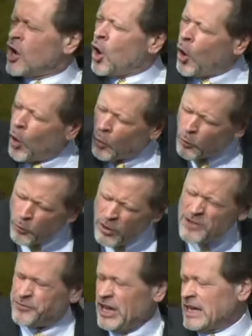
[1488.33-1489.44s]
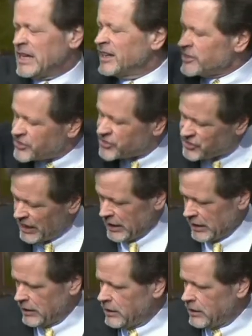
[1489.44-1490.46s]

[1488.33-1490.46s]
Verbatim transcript: horrific sin.